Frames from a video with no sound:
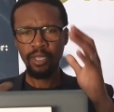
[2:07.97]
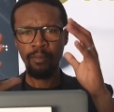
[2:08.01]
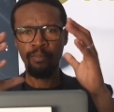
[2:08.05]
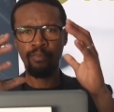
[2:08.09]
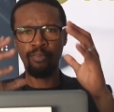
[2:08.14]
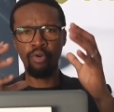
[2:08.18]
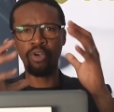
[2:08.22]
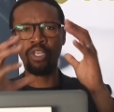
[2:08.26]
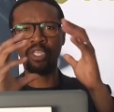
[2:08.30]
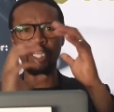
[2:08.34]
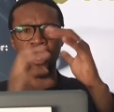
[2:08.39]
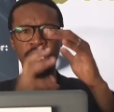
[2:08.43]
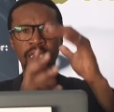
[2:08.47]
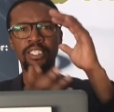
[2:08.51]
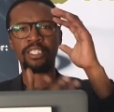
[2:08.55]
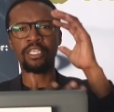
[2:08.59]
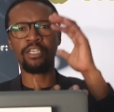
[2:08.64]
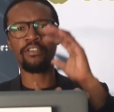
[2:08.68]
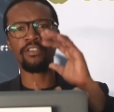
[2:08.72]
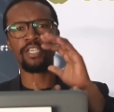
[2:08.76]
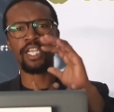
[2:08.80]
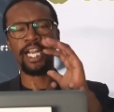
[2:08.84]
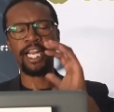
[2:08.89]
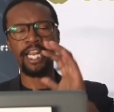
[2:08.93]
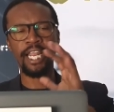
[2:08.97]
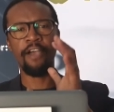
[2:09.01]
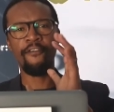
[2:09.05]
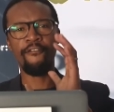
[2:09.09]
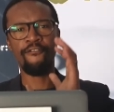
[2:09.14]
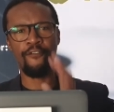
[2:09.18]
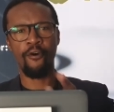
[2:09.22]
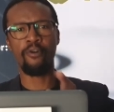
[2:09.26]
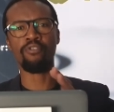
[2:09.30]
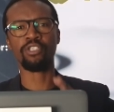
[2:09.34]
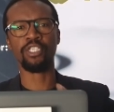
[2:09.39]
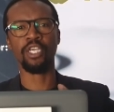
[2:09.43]
Put things in clear
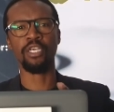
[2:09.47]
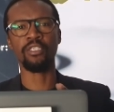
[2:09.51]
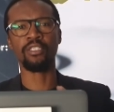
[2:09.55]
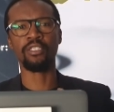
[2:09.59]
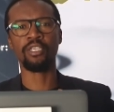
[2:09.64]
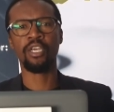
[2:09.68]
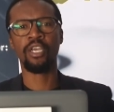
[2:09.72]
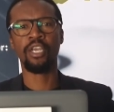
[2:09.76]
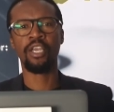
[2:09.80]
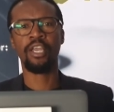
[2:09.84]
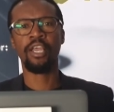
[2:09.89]
folders